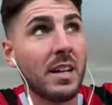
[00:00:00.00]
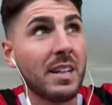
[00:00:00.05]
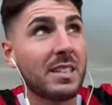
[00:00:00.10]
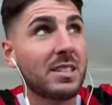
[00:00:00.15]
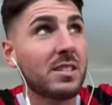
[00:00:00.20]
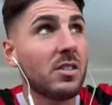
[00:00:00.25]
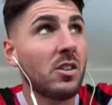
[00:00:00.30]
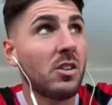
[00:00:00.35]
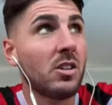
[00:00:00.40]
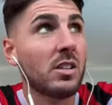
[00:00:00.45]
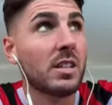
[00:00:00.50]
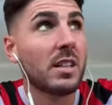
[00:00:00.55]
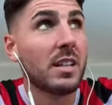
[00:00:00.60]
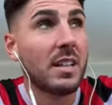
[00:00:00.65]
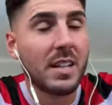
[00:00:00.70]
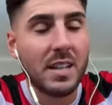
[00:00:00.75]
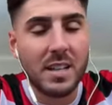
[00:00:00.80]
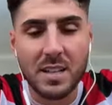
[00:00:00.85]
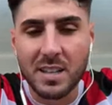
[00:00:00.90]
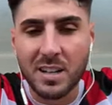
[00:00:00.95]
It's not
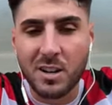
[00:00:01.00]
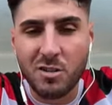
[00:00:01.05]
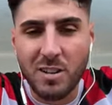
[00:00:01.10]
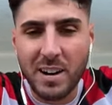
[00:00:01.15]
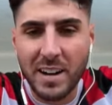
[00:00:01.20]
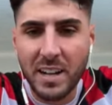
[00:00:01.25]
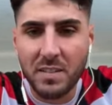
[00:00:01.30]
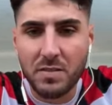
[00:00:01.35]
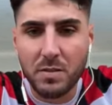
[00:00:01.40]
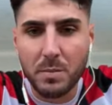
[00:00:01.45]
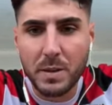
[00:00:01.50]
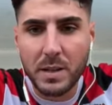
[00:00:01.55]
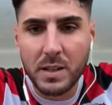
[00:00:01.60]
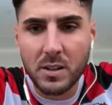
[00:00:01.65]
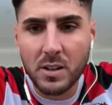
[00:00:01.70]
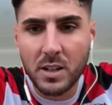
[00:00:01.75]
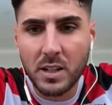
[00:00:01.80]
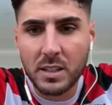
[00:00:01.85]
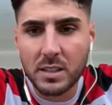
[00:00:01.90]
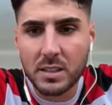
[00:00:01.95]
great, if I'm being
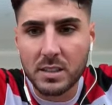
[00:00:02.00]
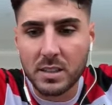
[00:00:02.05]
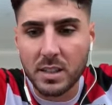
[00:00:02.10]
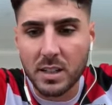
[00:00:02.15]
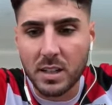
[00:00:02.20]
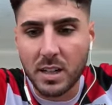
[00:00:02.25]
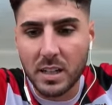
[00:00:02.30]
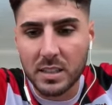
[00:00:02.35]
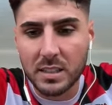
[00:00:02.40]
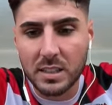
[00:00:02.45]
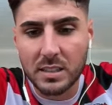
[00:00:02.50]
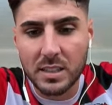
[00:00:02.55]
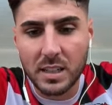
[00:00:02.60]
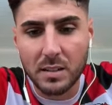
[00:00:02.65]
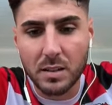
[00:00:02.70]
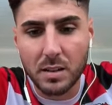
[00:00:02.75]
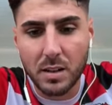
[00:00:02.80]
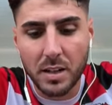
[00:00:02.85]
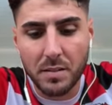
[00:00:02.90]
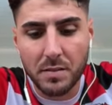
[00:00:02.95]
honest. Uh, as I
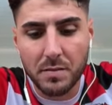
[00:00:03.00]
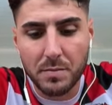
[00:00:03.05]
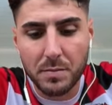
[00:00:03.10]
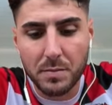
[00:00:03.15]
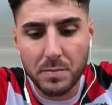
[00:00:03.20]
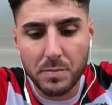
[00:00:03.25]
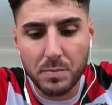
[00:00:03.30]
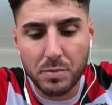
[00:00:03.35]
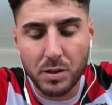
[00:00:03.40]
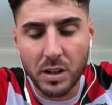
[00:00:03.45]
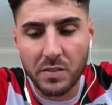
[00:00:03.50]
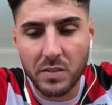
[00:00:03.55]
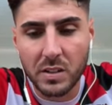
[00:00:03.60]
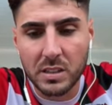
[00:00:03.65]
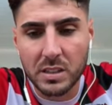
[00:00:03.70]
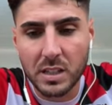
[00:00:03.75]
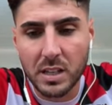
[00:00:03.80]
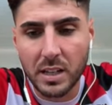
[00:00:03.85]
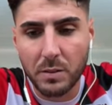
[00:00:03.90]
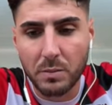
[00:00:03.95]
said uh,
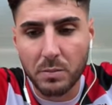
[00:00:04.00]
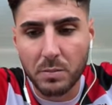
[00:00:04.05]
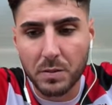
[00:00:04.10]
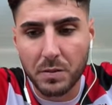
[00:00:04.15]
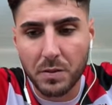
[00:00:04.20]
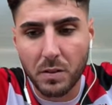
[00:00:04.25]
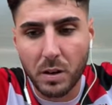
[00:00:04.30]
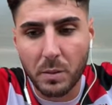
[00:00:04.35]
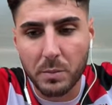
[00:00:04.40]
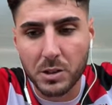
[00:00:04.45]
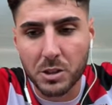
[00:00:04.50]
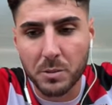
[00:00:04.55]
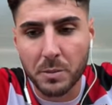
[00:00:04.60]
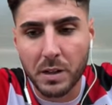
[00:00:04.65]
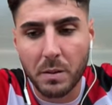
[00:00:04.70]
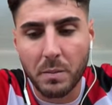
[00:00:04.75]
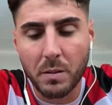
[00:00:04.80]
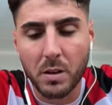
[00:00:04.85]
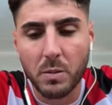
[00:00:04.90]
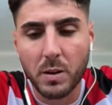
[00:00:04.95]
previously, we feel like we should be
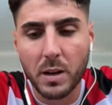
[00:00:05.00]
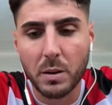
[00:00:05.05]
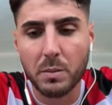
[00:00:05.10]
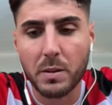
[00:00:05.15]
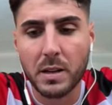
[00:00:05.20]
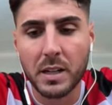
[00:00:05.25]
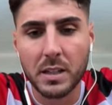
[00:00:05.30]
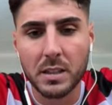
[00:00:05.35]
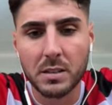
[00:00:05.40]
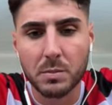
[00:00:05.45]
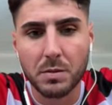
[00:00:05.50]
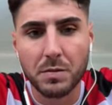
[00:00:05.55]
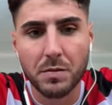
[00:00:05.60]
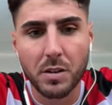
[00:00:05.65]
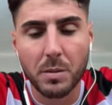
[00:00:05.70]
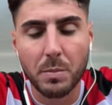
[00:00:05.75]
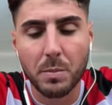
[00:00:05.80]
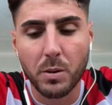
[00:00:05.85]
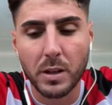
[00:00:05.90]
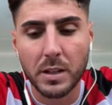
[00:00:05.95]
coming away with these with
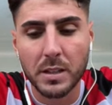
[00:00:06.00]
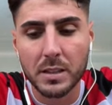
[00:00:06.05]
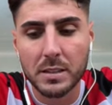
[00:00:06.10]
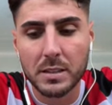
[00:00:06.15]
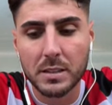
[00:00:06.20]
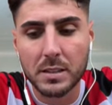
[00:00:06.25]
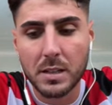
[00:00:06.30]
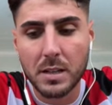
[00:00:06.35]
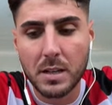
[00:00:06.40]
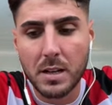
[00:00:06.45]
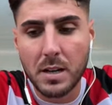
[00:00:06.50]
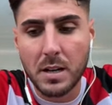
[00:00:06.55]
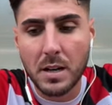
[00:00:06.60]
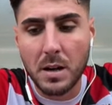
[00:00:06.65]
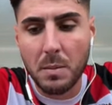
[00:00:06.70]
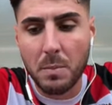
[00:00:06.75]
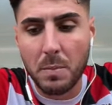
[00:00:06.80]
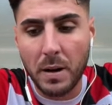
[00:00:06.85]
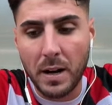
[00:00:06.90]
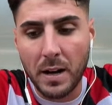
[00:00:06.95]
three points.
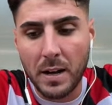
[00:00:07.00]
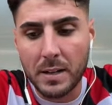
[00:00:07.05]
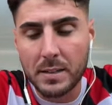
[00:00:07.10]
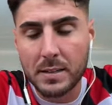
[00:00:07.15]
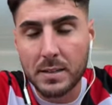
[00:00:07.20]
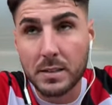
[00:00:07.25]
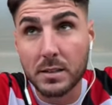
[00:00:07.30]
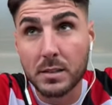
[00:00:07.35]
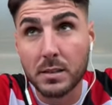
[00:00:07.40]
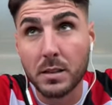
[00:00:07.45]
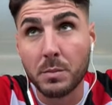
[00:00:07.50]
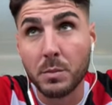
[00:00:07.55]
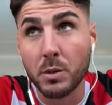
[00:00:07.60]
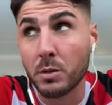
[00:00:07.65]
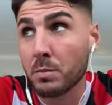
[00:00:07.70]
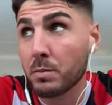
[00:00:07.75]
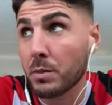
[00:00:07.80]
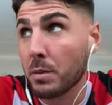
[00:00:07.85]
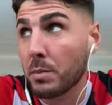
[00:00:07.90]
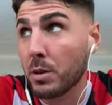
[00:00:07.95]
But the
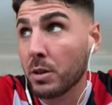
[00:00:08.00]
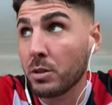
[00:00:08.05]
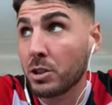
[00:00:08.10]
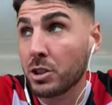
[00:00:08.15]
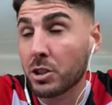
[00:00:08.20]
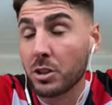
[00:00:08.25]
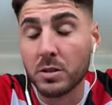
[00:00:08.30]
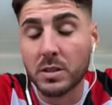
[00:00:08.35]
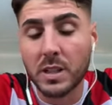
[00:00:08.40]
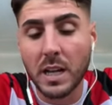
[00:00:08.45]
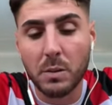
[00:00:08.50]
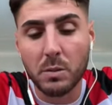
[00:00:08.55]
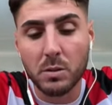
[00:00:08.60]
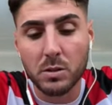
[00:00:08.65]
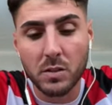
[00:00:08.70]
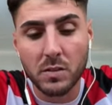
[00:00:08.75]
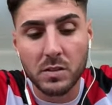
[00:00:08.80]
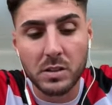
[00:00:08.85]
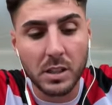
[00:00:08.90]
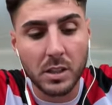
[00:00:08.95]
mood, the mood Tuesday
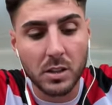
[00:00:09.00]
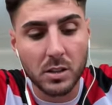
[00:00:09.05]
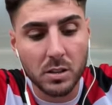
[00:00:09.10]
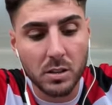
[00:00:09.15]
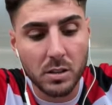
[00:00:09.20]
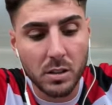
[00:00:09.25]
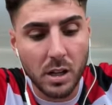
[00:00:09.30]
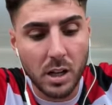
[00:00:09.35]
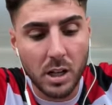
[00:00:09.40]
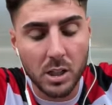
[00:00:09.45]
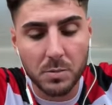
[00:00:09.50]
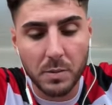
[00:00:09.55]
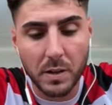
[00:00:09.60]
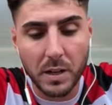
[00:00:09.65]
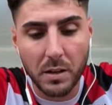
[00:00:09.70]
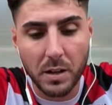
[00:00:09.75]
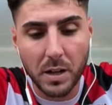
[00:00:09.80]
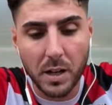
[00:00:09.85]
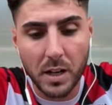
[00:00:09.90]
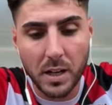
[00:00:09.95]
was obviously good, last
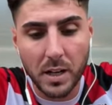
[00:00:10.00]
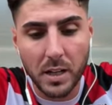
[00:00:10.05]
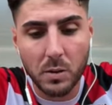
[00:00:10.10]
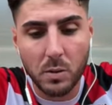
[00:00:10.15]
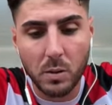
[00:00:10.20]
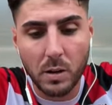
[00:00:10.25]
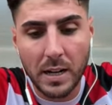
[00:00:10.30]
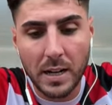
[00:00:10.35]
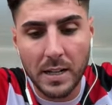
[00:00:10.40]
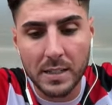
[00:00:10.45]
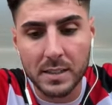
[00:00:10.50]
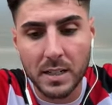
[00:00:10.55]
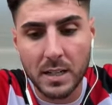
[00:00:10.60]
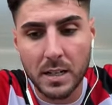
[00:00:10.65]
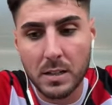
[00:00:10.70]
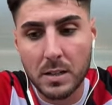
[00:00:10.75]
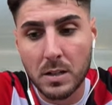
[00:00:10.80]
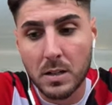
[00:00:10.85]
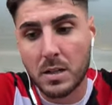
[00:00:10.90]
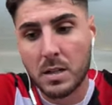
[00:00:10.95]
minute uh,
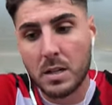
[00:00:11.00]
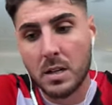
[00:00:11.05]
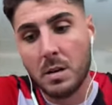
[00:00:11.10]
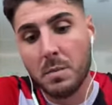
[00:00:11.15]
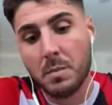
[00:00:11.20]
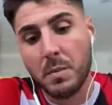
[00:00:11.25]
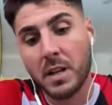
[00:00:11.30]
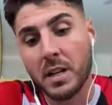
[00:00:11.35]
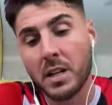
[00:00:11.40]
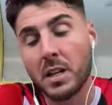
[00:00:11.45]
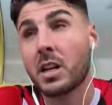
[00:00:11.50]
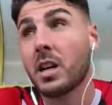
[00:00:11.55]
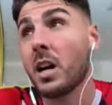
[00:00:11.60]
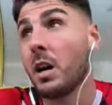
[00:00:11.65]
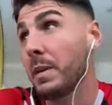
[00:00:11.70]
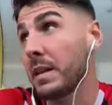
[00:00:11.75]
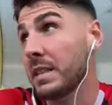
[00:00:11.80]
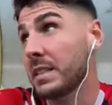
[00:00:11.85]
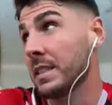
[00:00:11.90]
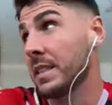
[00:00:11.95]
equaliser, and then you
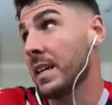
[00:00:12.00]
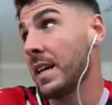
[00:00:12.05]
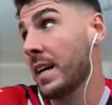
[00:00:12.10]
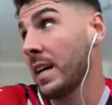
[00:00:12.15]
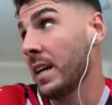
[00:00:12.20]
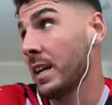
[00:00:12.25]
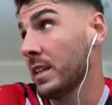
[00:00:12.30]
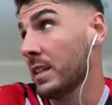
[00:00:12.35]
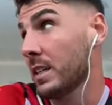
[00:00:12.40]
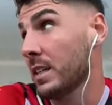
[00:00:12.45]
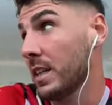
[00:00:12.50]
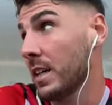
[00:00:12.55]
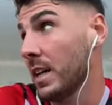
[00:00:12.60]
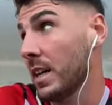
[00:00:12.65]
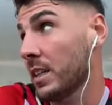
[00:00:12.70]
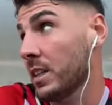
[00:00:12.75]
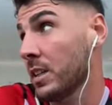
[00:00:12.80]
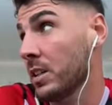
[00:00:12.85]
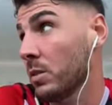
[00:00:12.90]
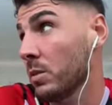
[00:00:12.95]
come here today
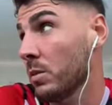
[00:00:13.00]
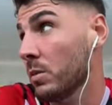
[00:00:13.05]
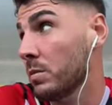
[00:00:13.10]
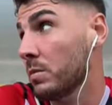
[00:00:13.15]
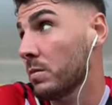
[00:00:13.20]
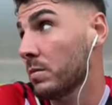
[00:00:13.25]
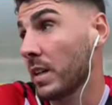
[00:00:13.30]
and you